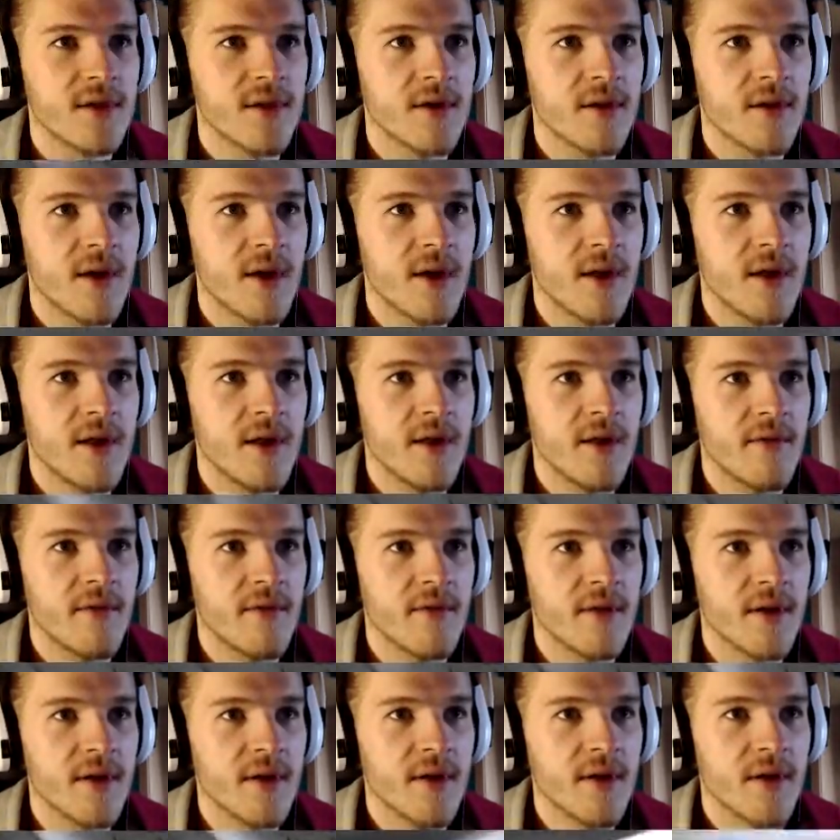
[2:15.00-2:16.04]
I need
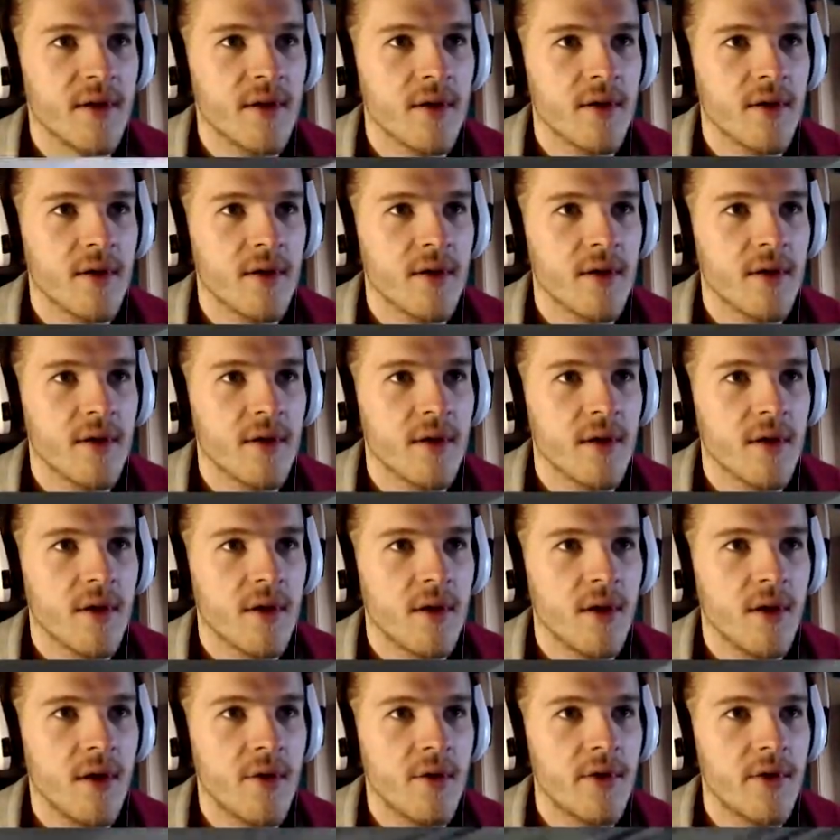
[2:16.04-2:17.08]
everything.
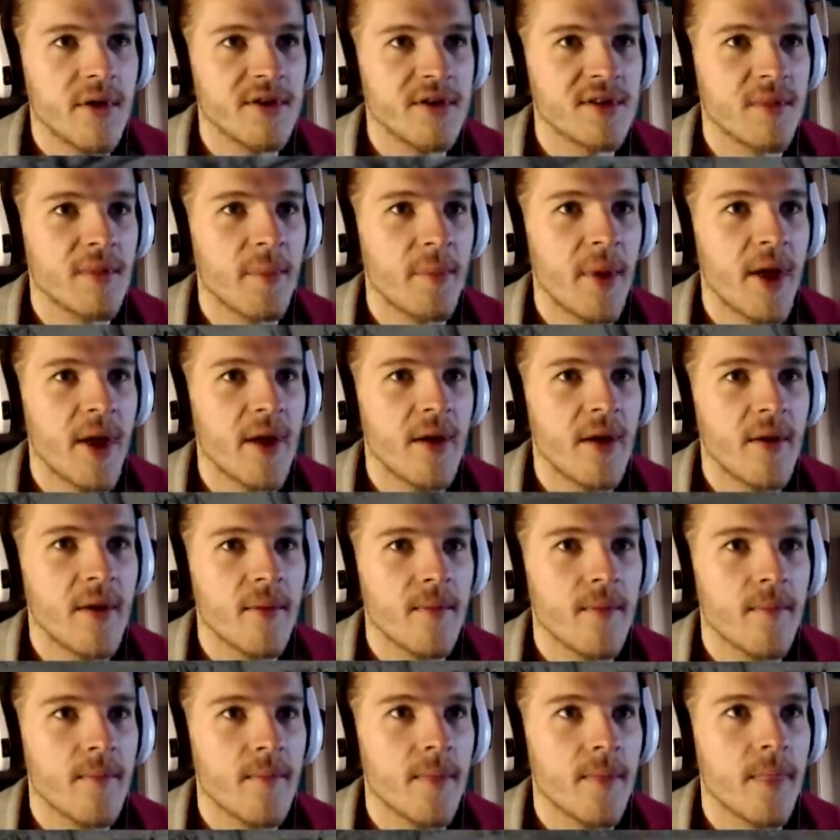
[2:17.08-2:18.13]
Oh, there is the pen.
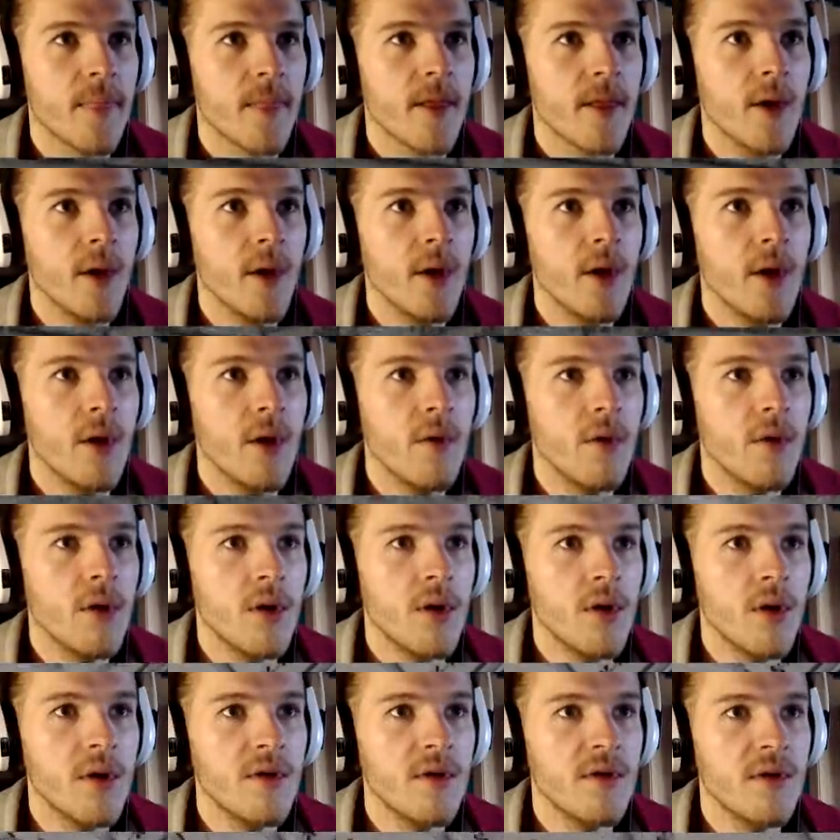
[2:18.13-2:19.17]
Hey, what
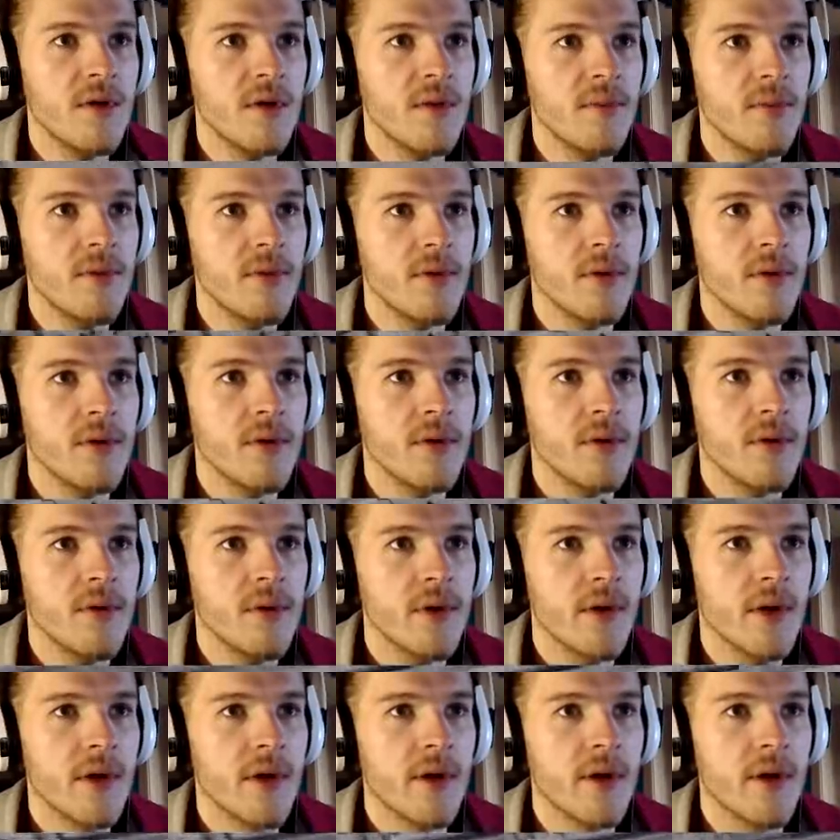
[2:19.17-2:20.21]
is up,
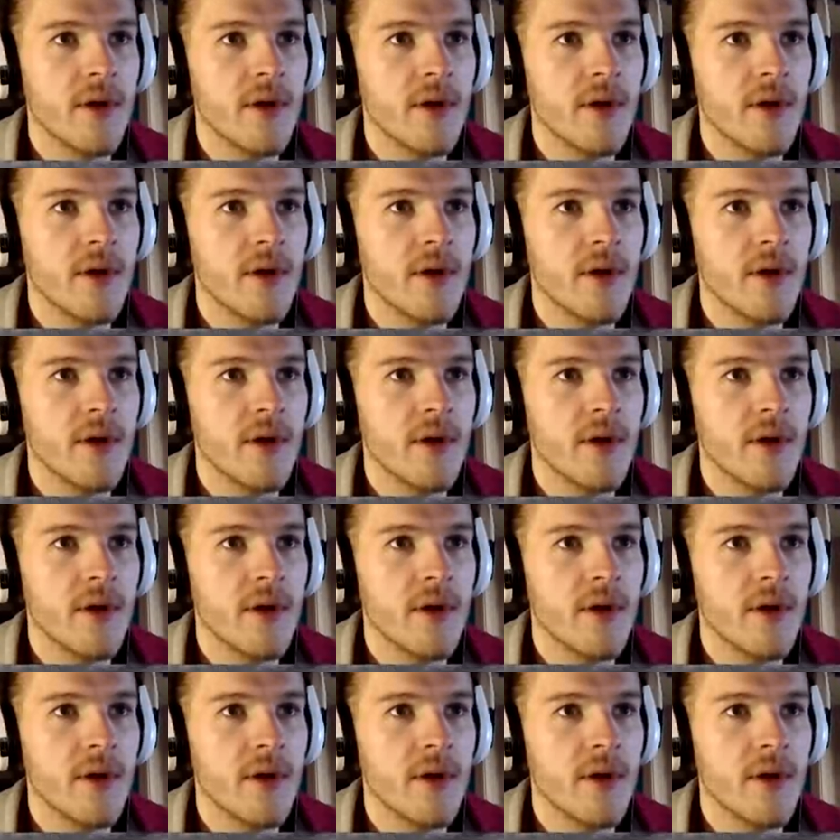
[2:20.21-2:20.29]
boy?